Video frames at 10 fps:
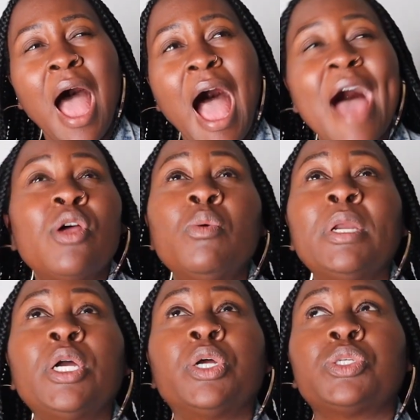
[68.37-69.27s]
I don't
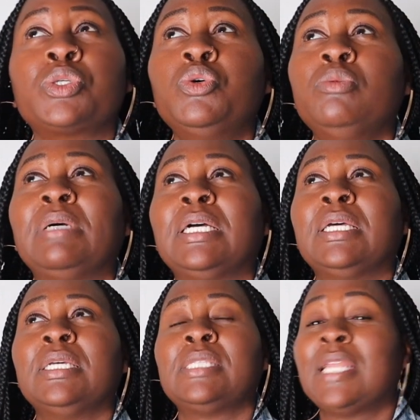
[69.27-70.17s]
want to go to school
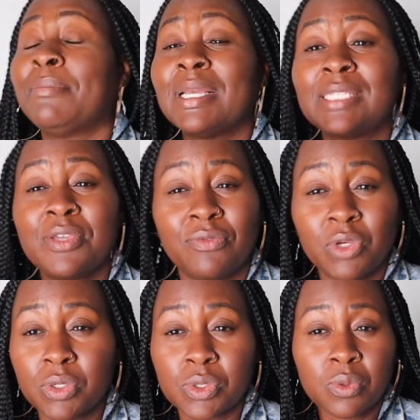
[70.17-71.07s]
because, and I'm not saying you have to
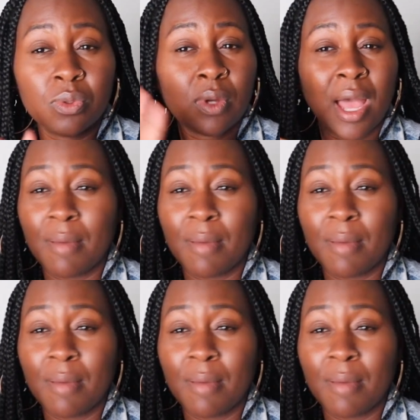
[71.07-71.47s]
go to school.